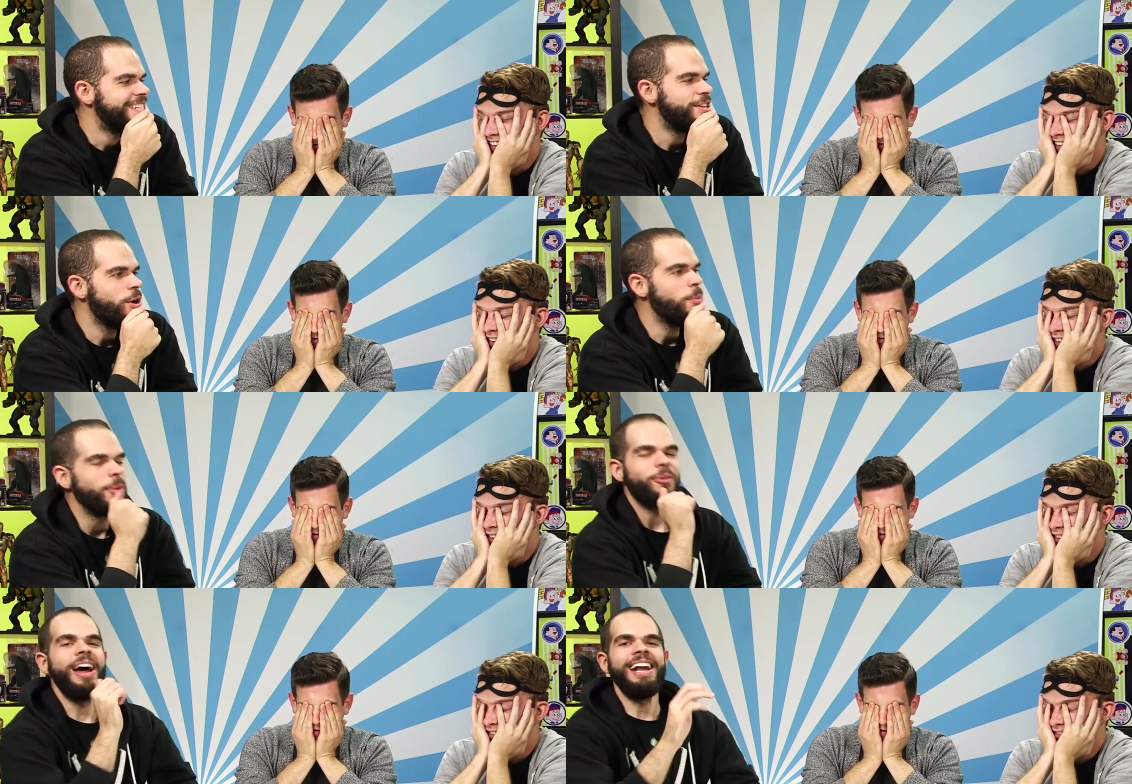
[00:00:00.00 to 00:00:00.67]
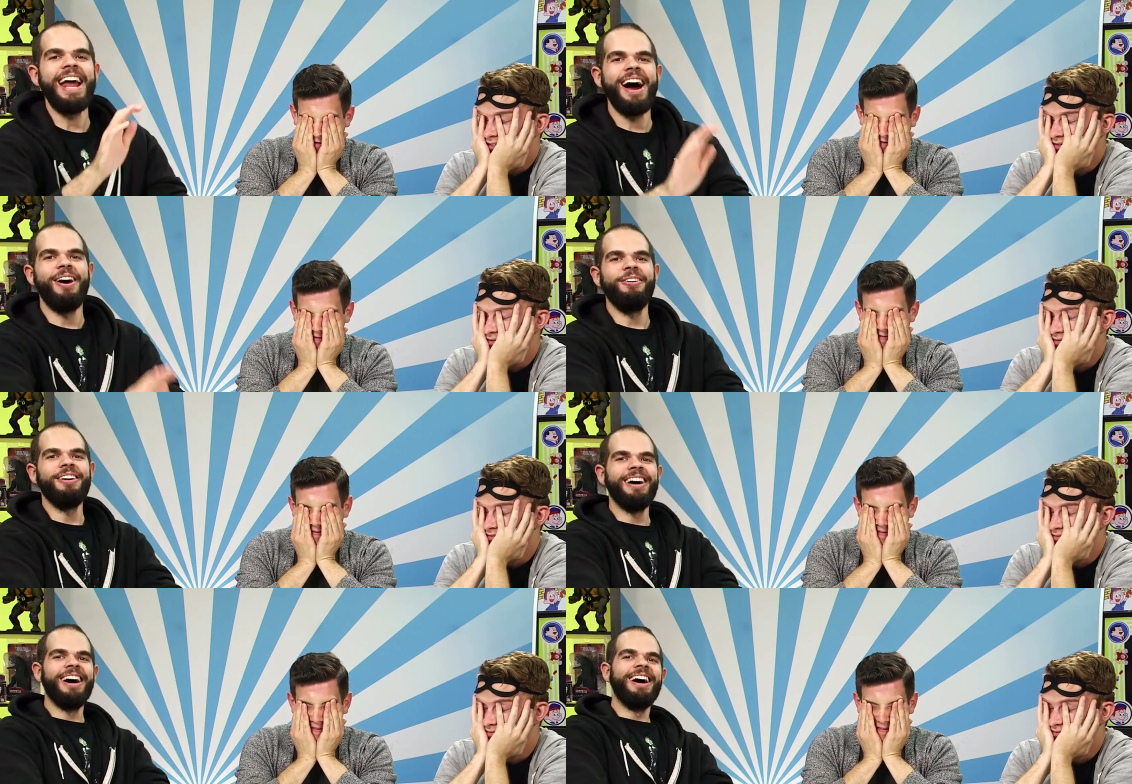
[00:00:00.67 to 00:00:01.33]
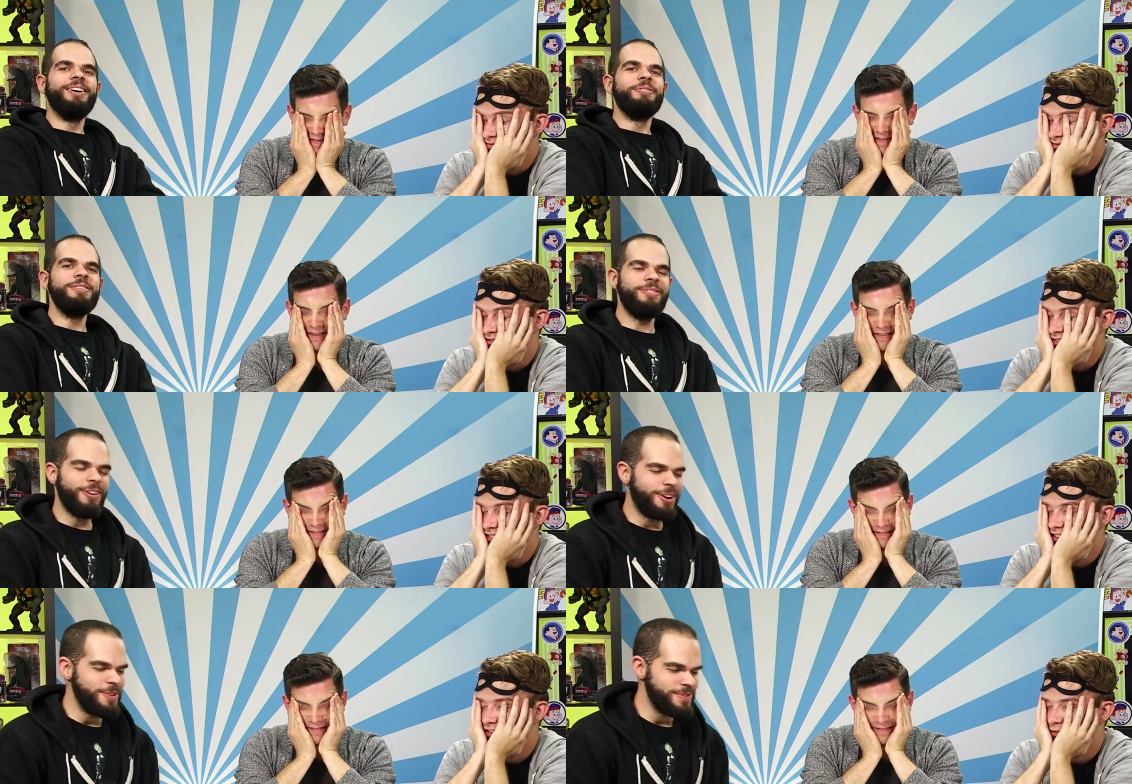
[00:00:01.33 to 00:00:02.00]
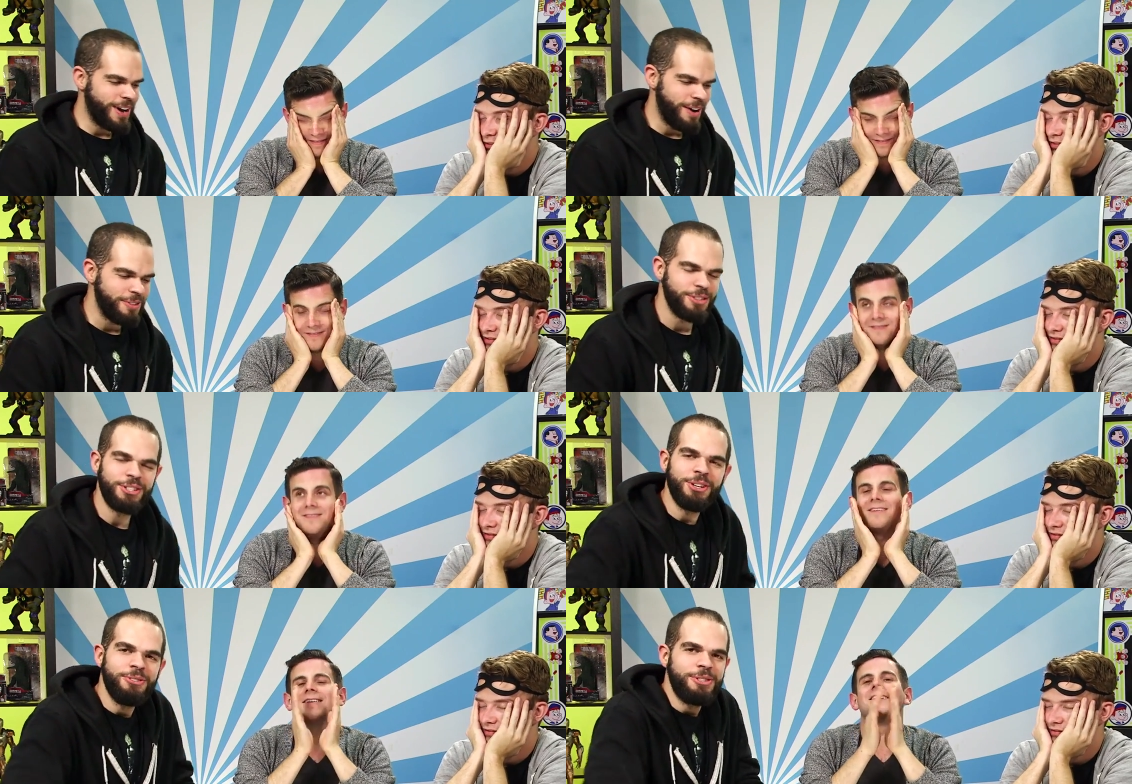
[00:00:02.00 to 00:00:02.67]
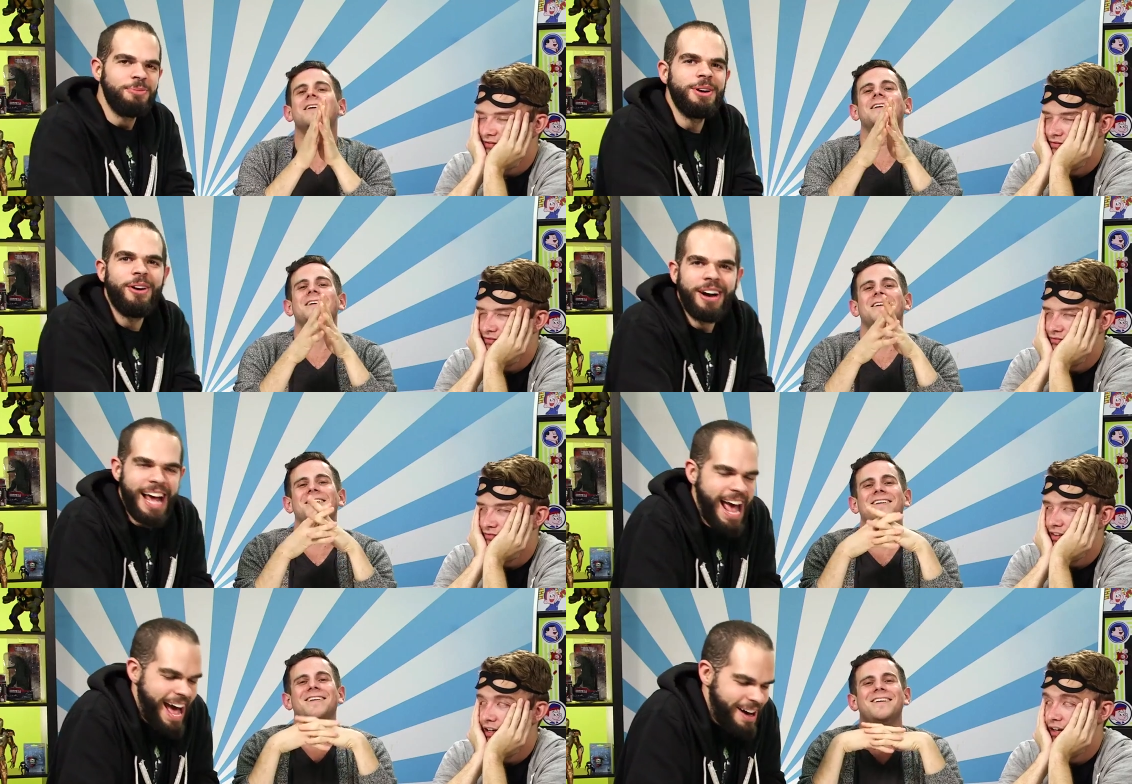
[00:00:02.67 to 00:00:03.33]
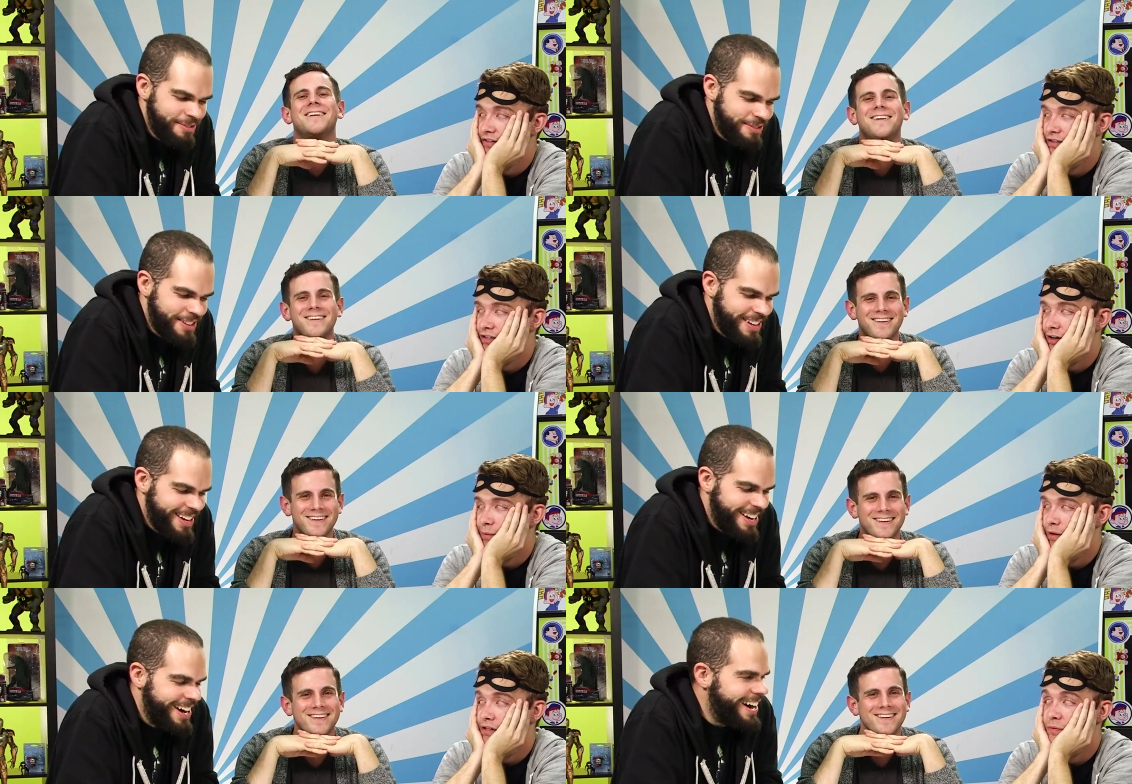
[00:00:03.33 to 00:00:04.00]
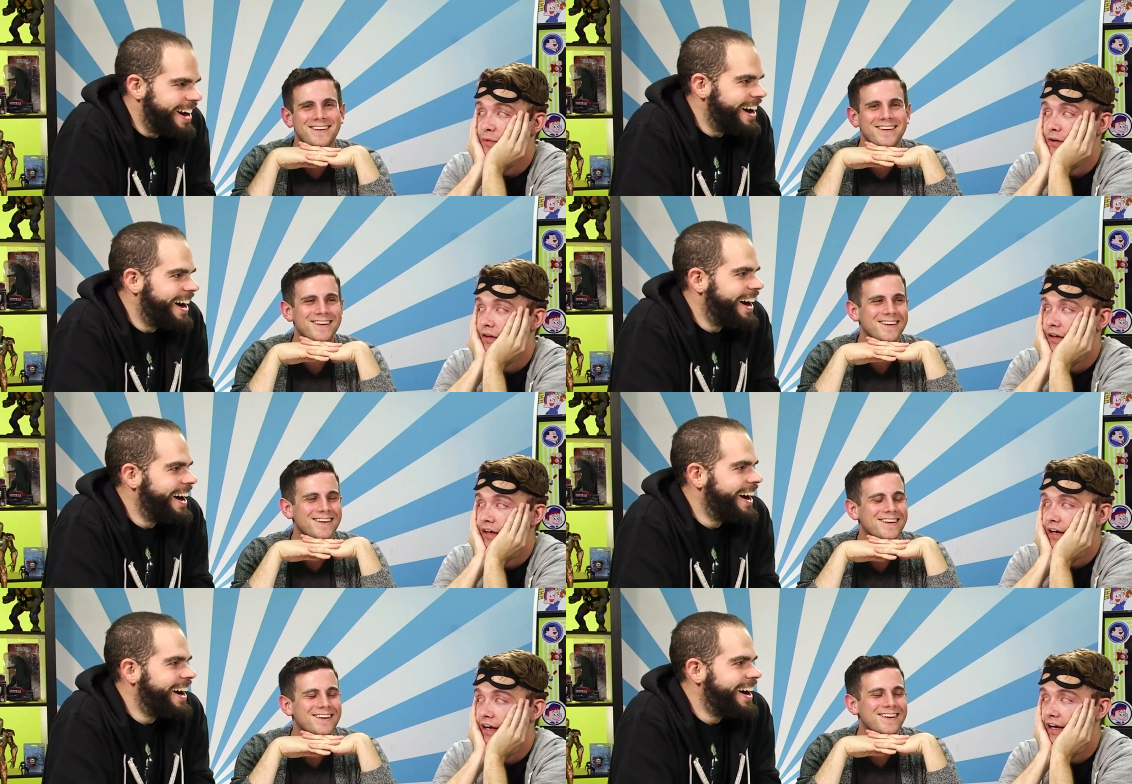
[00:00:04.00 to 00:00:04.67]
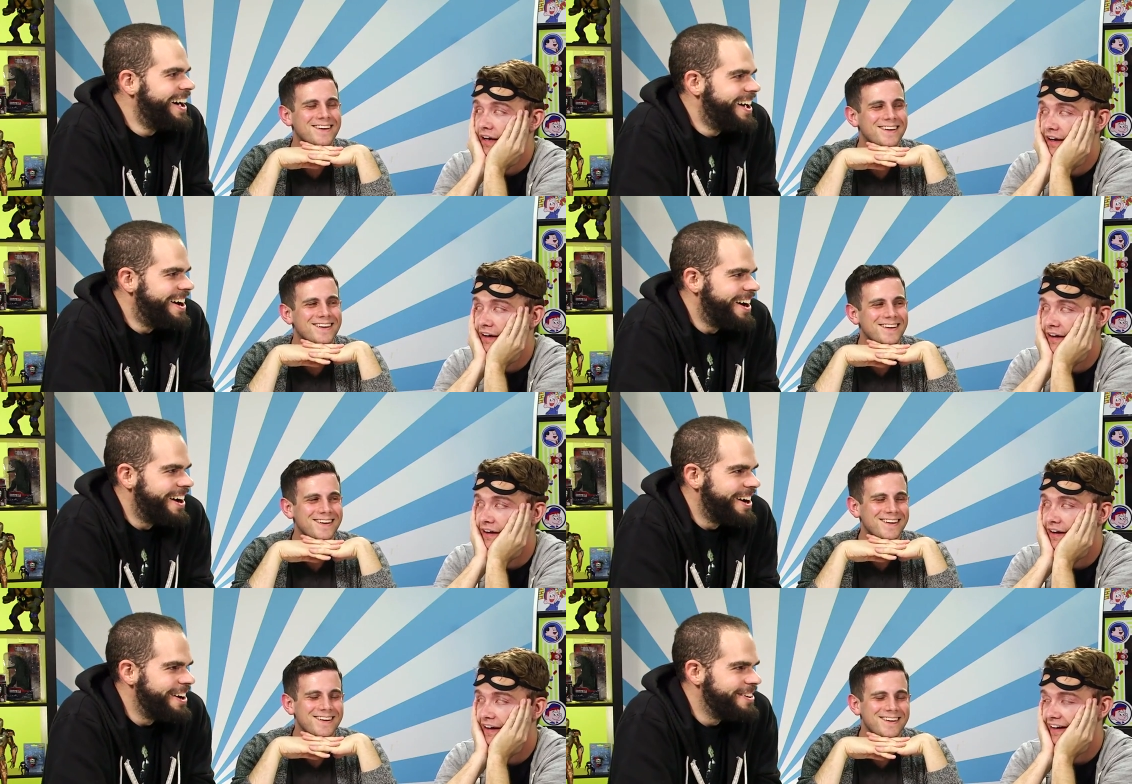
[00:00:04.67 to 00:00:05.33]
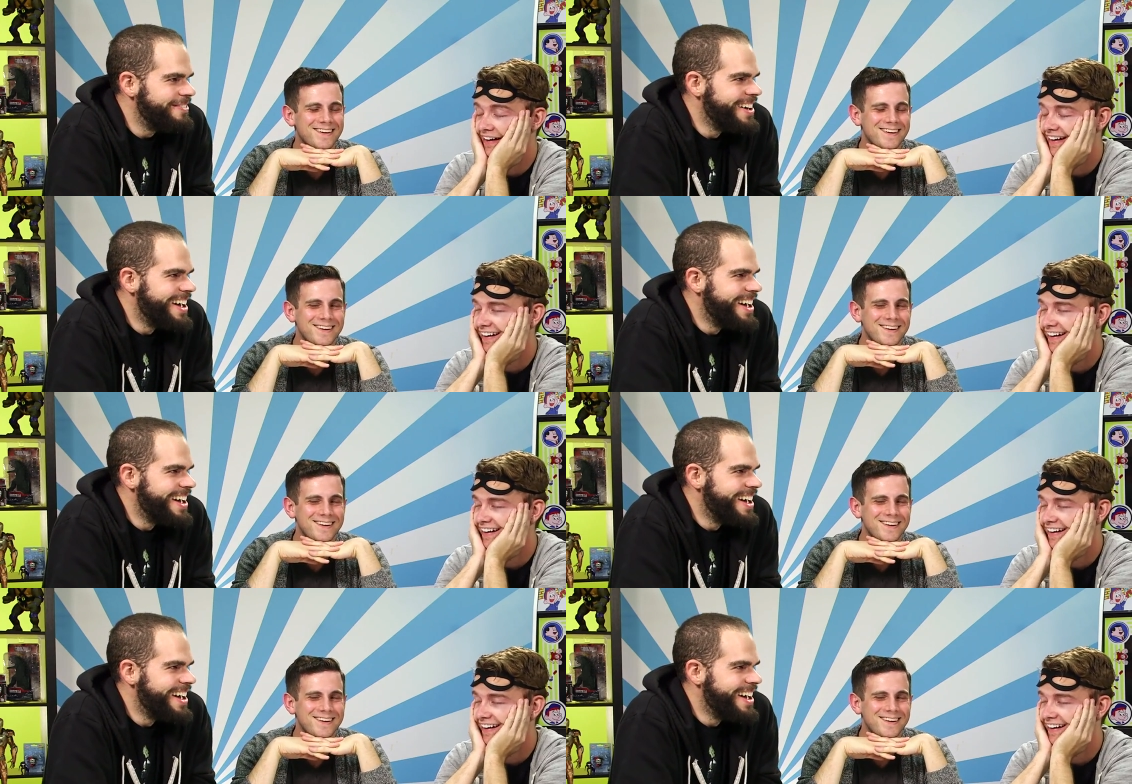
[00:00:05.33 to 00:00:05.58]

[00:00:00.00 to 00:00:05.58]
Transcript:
Speaker 1: So, but right now, uh, oh, we've, we've covered the shows that we already have. And so much more. Uh,